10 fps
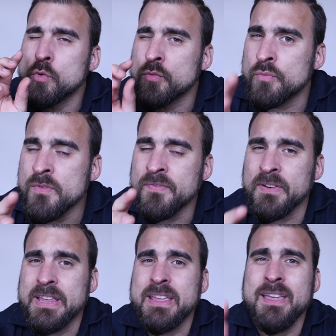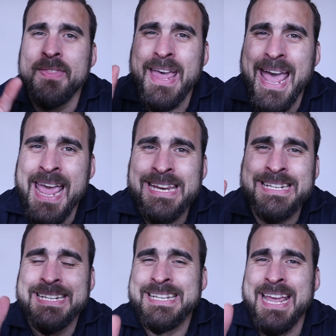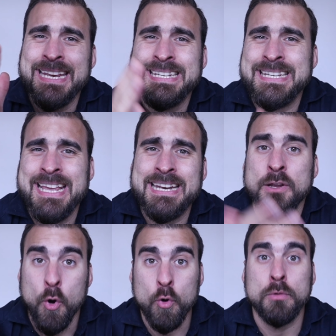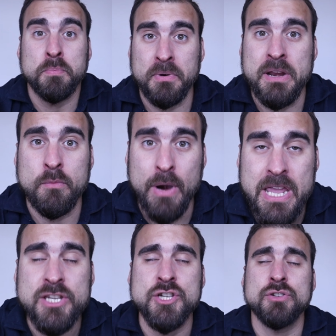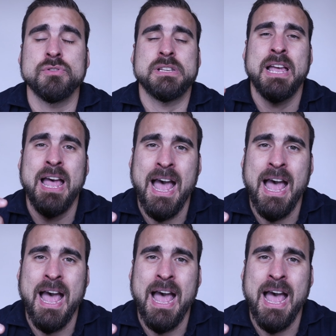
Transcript: roughly the 80-10-10 whole prey ratios